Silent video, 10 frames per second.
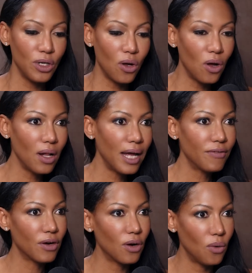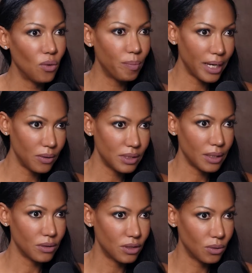We all have our own
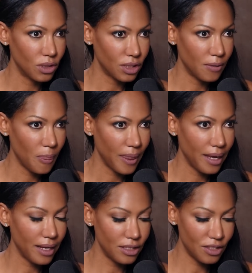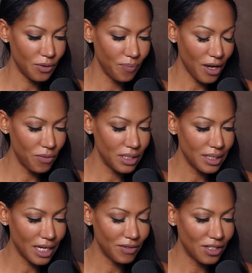biopsychosocial. And so I
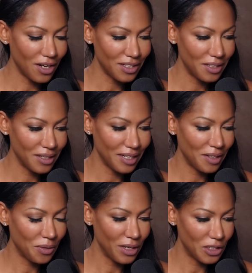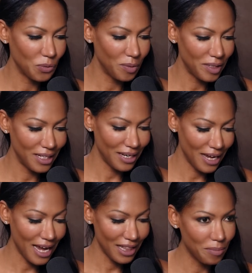recently gave a talk to like 300 women and
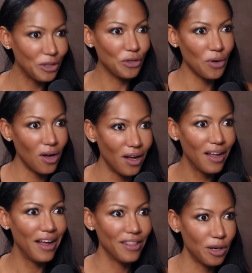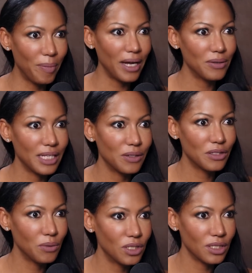I had them draw their
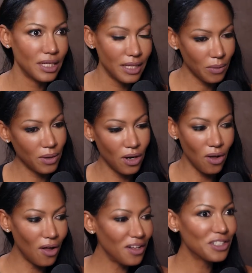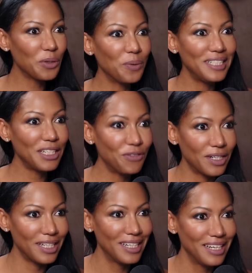biopsychosocials and they were all so
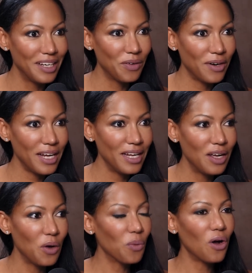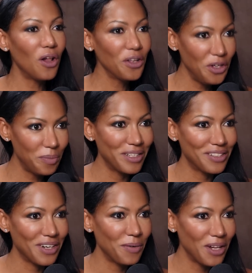different, right? We're all humans, right?